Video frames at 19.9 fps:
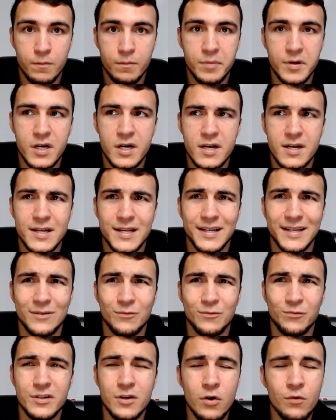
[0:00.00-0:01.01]
but
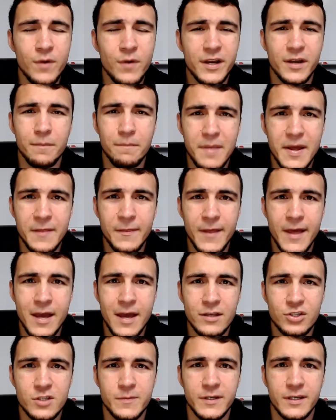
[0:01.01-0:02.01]
we don't recommend
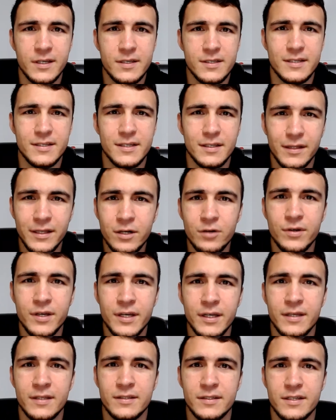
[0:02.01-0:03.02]
that just because it's a little
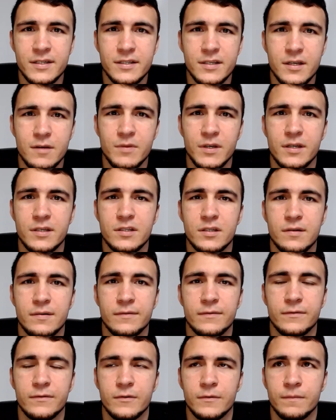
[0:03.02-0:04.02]
inconsistent because
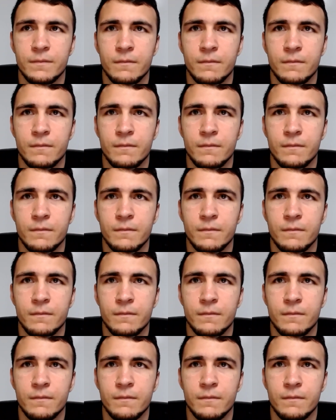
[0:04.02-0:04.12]
of,